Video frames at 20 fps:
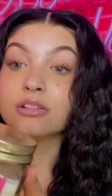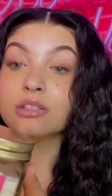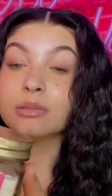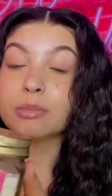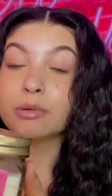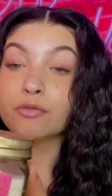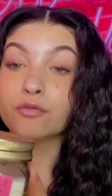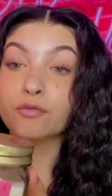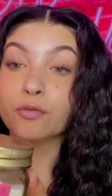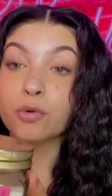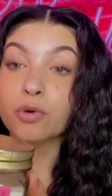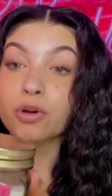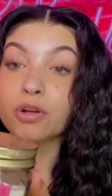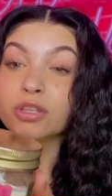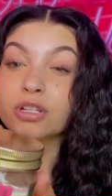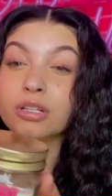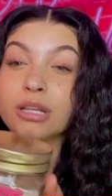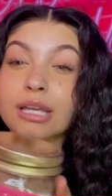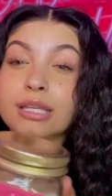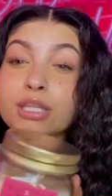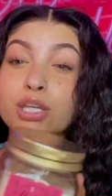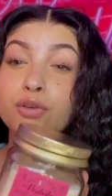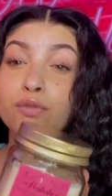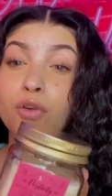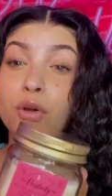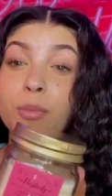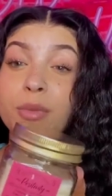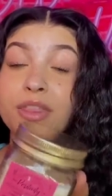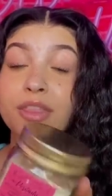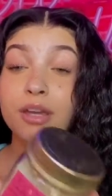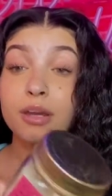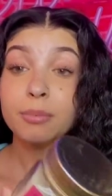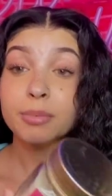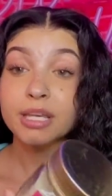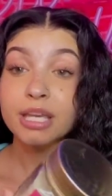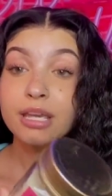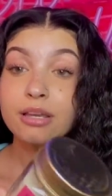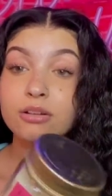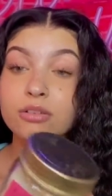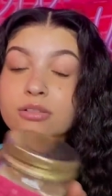before. They're like the
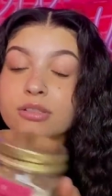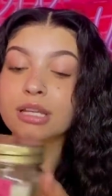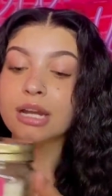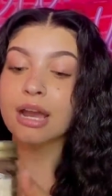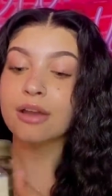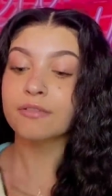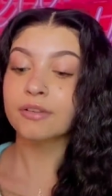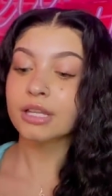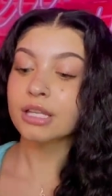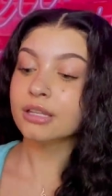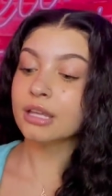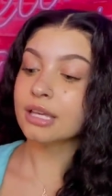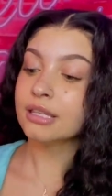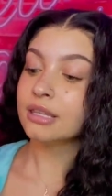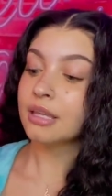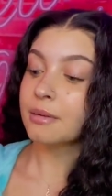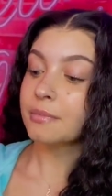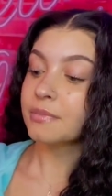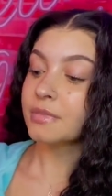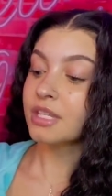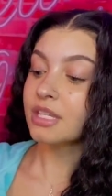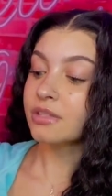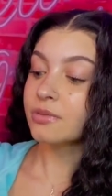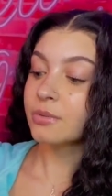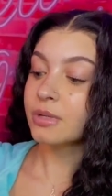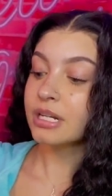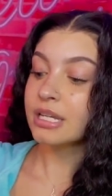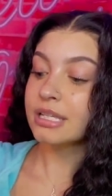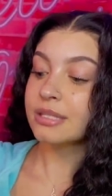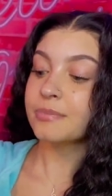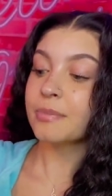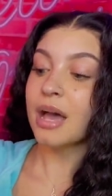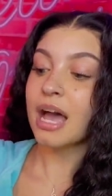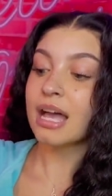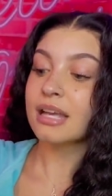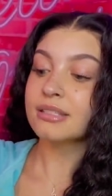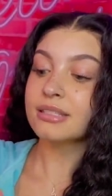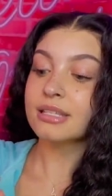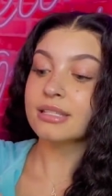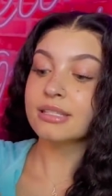aromatherapy candles and I really like them. This one is
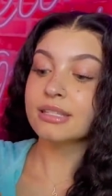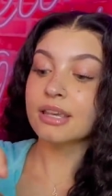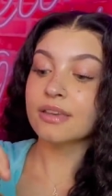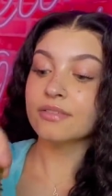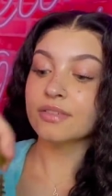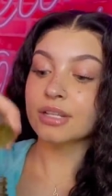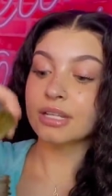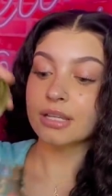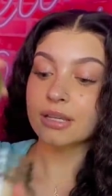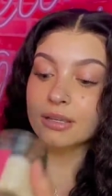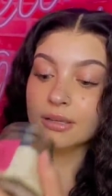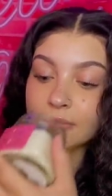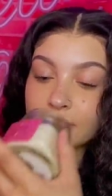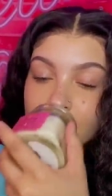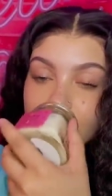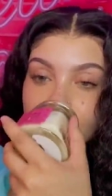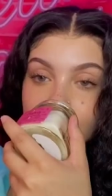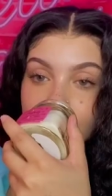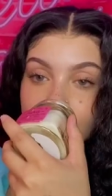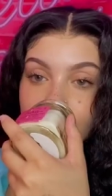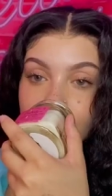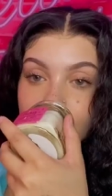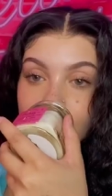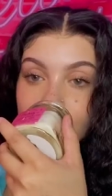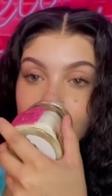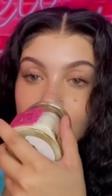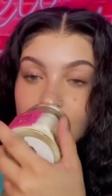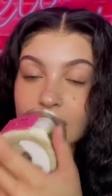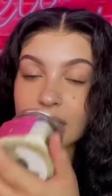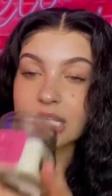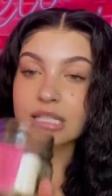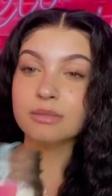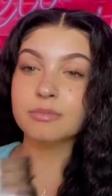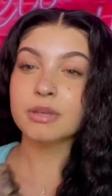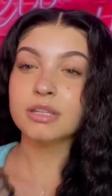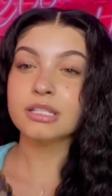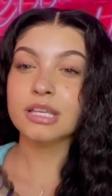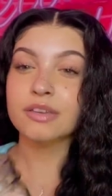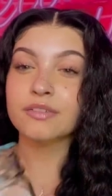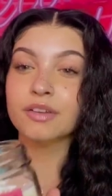Positivity. It
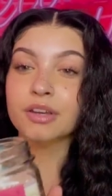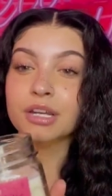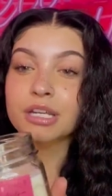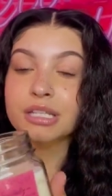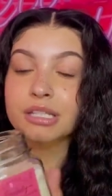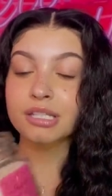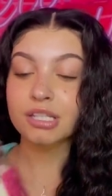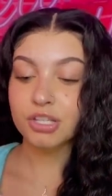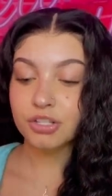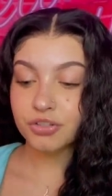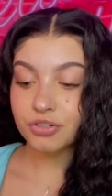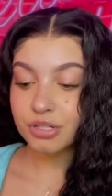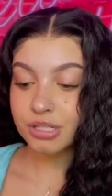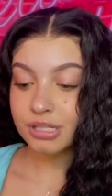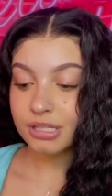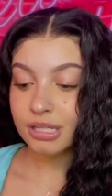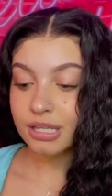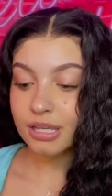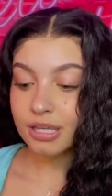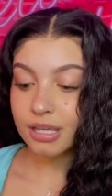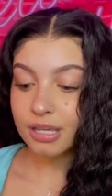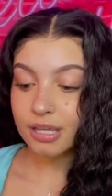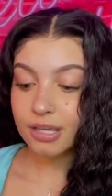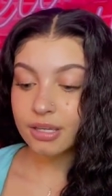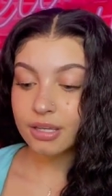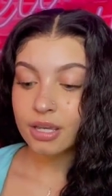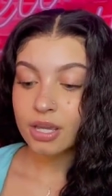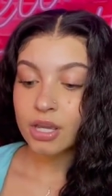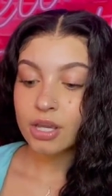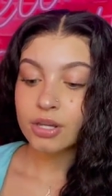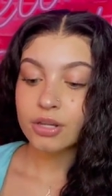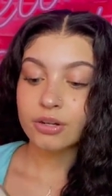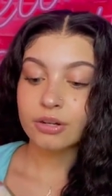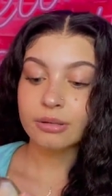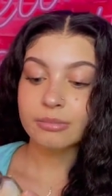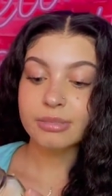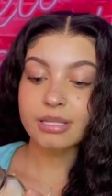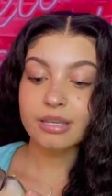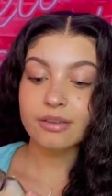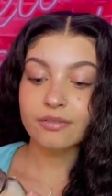smells like very citrusy, you know what
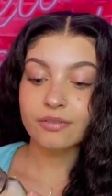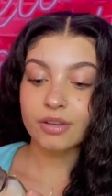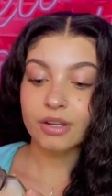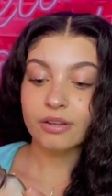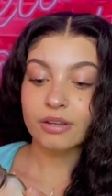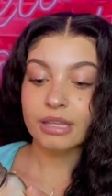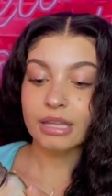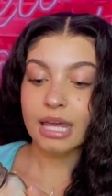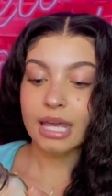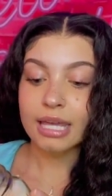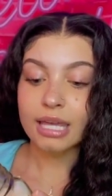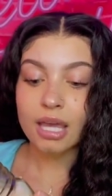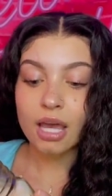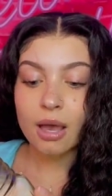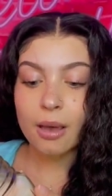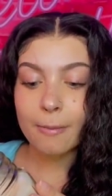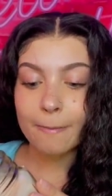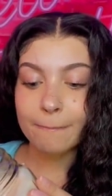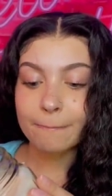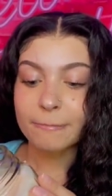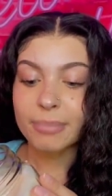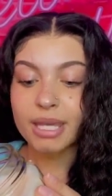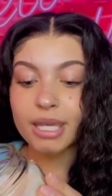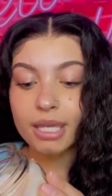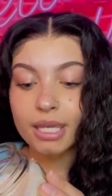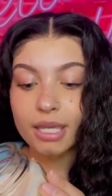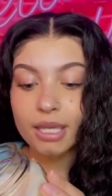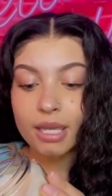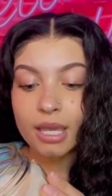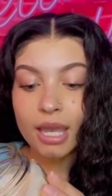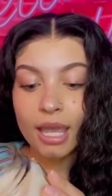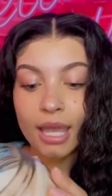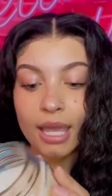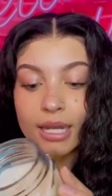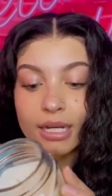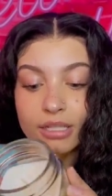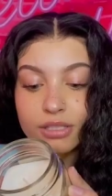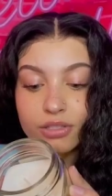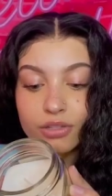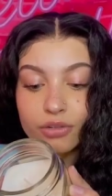I'm saying? Very like upbeat.
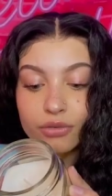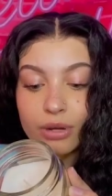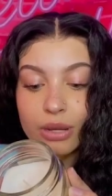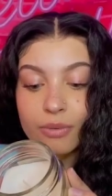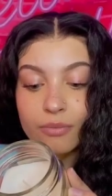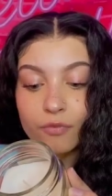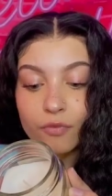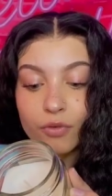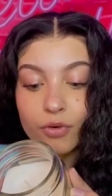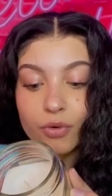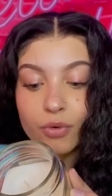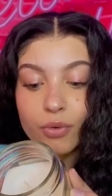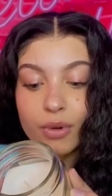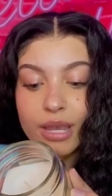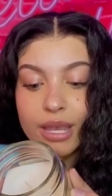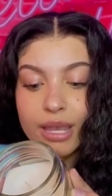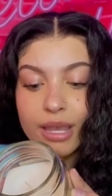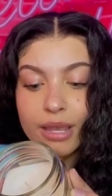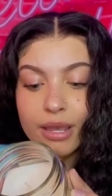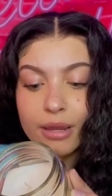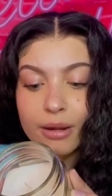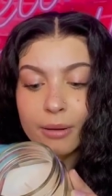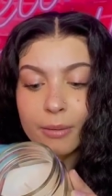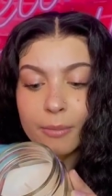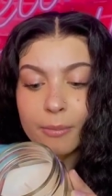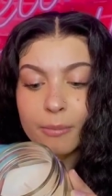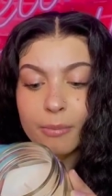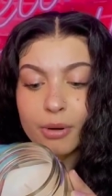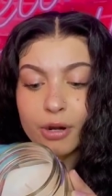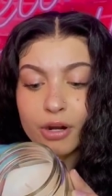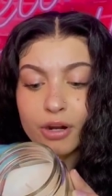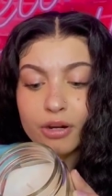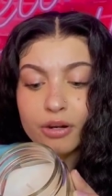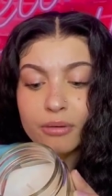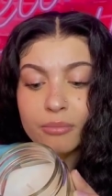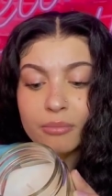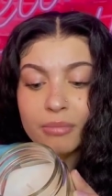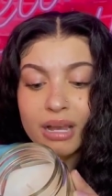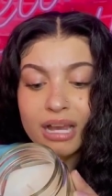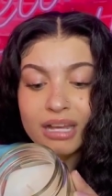It is grapefruit and
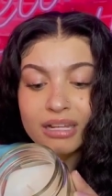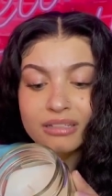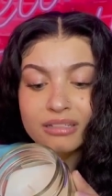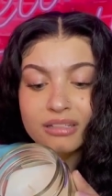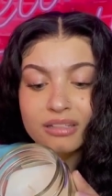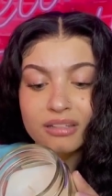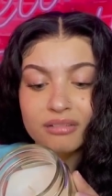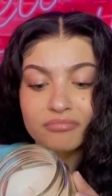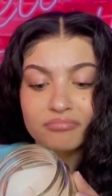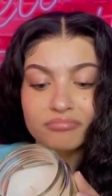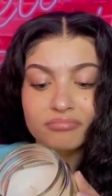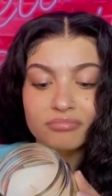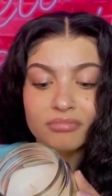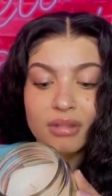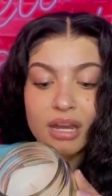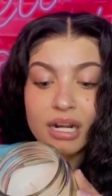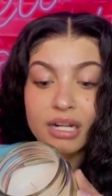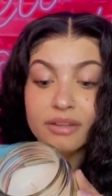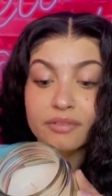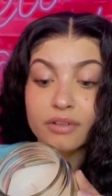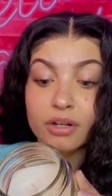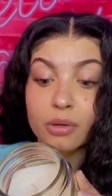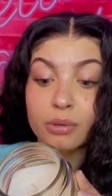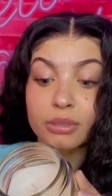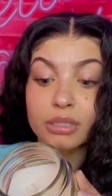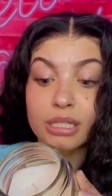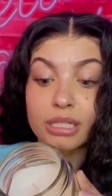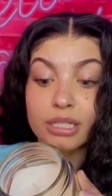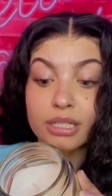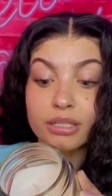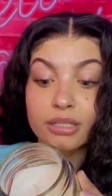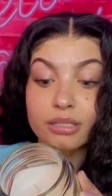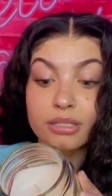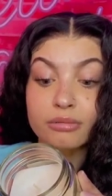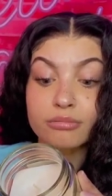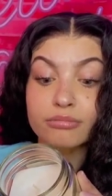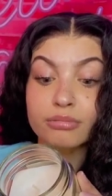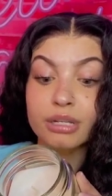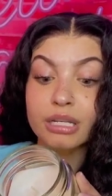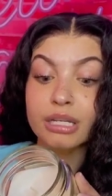bergamot. I don't even know what that is,
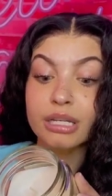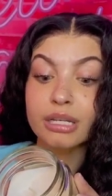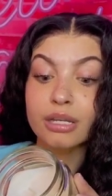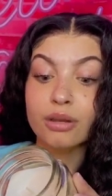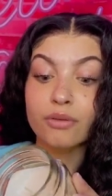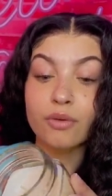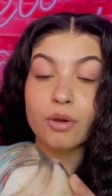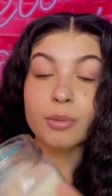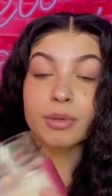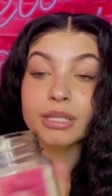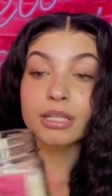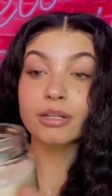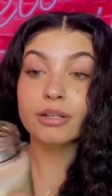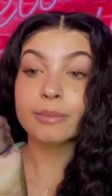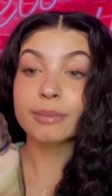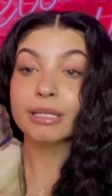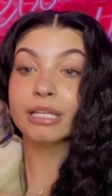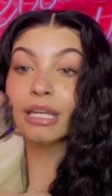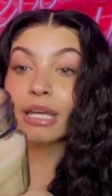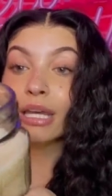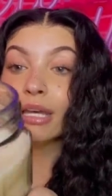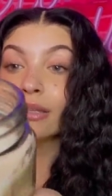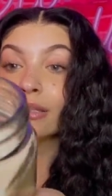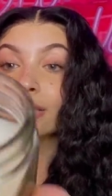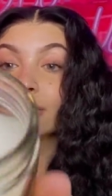but aromatherapy, yeah, this is